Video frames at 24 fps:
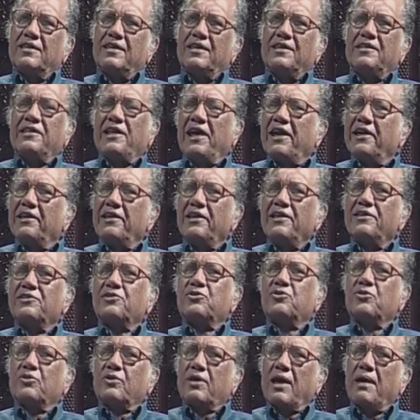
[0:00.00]
the English
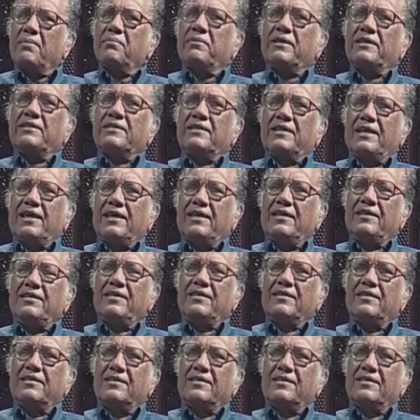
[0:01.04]
to come in there